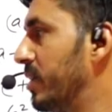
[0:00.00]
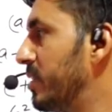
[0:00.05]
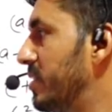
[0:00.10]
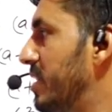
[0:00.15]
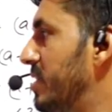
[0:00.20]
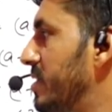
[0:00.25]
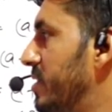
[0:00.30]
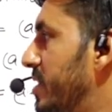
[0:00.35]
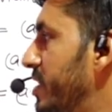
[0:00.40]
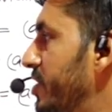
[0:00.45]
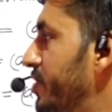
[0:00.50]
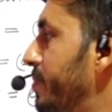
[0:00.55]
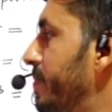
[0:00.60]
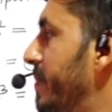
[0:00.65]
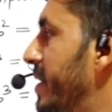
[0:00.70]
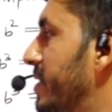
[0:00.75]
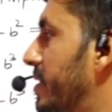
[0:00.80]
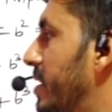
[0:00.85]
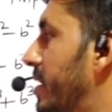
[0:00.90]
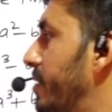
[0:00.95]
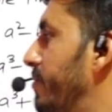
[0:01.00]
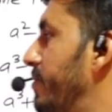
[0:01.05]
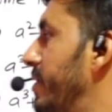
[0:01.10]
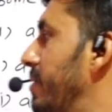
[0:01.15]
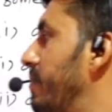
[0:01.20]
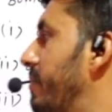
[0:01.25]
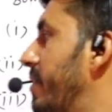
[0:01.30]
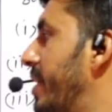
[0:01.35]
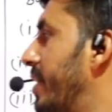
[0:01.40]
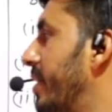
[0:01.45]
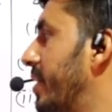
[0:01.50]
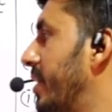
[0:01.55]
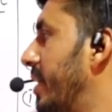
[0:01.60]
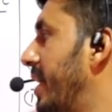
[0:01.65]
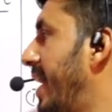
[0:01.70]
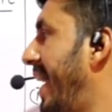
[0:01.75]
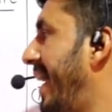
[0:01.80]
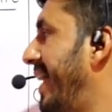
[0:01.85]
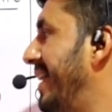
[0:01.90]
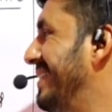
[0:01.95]
Then this method will
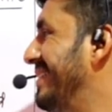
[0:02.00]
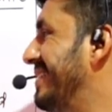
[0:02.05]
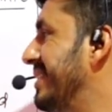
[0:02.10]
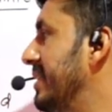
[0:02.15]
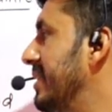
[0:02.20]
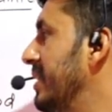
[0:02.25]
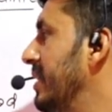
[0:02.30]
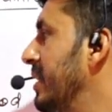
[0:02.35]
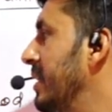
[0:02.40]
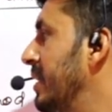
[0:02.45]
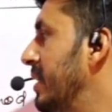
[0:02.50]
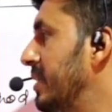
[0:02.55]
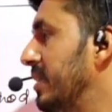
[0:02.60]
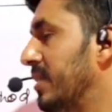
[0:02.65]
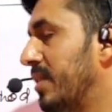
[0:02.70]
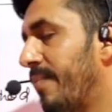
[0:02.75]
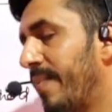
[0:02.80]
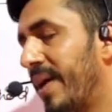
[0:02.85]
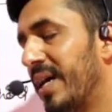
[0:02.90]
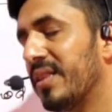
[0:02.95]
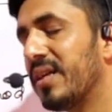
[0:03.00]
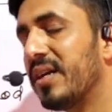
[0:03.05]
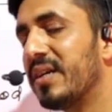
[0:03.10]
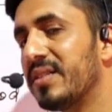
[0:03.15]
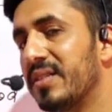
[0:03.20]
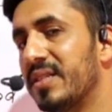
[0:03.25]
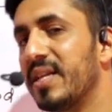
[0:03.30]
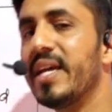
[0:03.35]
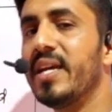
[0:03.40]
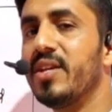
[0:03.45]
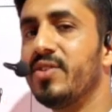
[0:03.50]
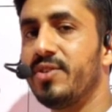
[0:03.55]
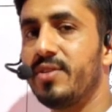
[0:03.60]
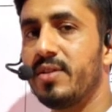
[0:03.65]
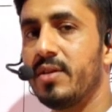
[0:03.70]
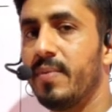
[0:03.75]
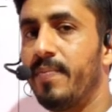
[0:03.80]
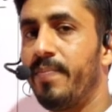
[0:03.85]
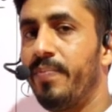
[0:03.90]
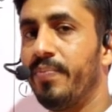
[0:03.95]
work as the method
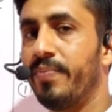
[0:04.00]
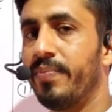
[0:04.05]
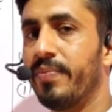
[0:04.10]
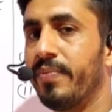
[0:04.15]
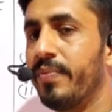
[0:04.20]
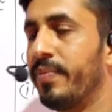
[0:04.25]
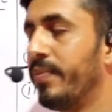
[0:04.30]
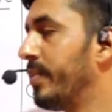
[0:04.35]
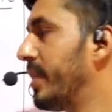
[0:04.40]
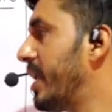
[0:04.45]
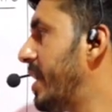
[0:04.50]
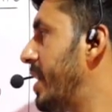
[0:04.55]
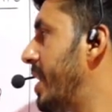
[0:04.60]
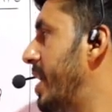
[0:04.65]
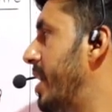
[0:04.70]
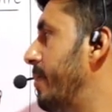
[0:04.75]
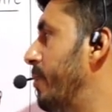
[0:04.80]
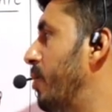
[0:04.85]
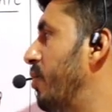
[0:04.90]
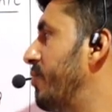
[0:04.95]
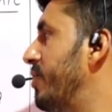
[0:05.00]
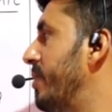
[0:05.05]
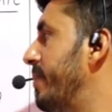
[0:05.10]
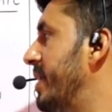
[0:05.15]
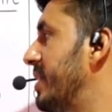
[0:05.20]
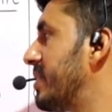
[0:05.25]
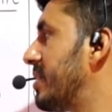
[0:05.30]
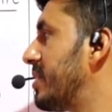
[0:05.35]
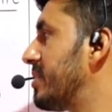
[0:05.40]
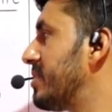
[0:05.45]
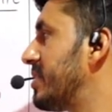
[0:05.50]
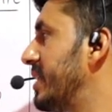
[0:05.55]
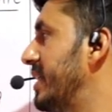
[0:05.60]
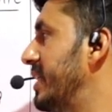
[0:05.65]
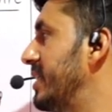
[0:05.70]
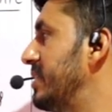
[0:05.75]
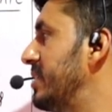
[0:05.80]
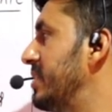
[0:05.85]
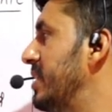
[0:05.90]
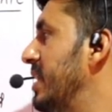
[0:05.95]
says, the name of the method
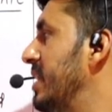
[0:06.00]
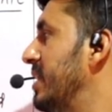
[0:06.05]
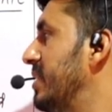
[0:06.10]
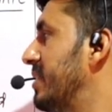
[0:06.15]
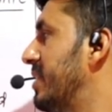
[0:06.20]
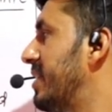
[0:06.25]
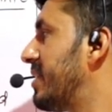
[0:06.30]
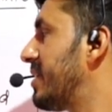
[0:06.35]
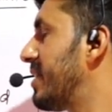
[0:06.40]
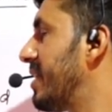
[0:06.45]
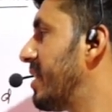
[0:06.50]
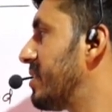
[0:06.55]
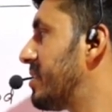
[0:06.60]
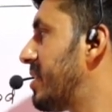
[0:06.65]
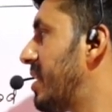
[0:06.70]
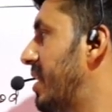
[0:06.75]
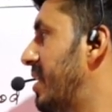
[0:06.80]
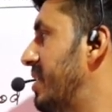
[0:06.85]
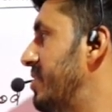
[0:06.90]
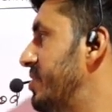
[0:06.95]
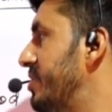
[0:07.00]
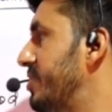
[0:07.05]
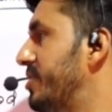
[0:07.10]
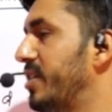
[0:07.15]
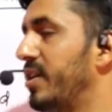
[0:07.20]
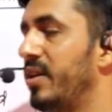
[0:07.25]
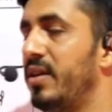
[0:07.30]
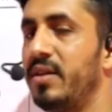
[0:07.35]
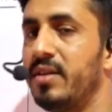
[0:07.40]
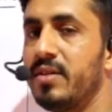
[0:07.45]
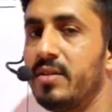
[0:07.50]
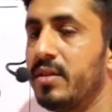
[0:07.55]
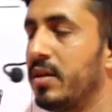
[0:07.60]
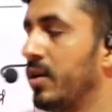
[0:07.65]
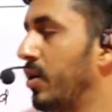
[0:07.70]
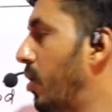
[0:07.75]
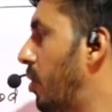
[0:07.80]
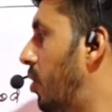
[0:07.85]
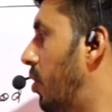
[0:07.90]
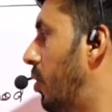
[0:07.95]
says that rationalization
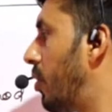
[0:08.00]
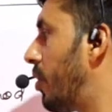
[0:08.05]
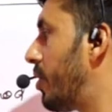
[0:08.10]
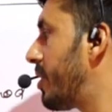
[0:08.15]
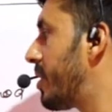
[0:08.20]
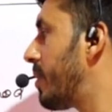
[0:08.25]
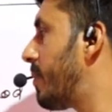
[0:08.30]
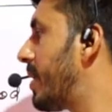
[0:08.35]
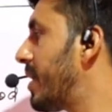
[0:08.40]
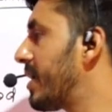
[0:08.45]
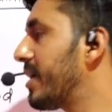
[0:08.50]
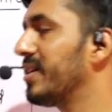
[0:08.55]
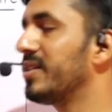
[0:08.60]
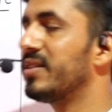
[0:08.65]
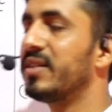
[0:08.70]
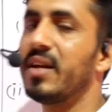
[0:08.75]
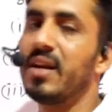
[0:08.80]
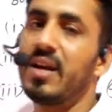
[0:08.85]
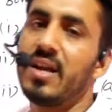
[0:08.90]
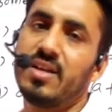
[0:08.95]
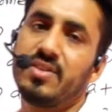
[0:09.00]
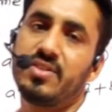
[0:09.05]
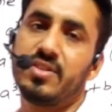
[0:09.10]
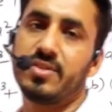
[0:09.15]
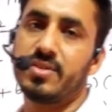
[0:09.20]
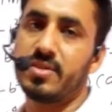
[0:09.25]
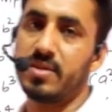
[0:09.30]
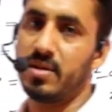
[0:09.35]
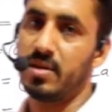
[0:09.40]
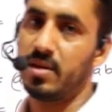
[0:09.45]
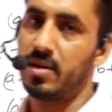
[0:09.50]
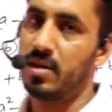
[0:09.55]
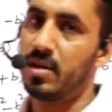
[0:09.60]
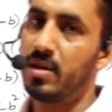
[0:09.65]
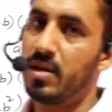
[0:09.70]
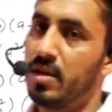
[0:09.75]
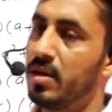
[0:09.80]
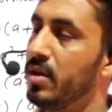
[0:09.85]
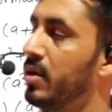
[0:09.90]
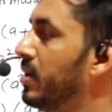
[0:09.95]
or double rationalization.
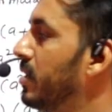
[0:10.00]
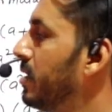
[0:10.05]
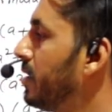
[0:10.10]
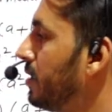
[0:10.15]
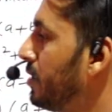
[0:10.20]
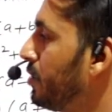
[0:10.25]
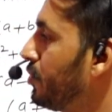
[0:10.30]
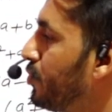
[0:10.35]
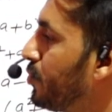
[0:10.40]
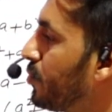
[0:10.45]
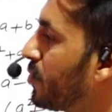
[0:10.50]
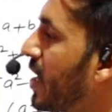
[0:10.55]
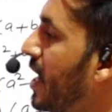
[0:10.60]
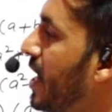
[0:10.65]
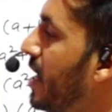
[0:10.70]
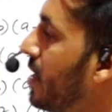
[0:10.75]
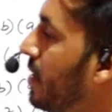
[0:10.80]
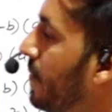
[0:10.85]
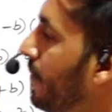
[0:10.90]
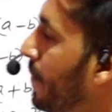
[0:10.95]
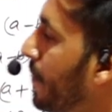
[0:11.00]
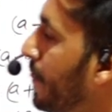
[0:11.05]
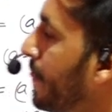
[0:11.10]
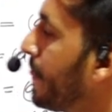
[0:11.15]
You can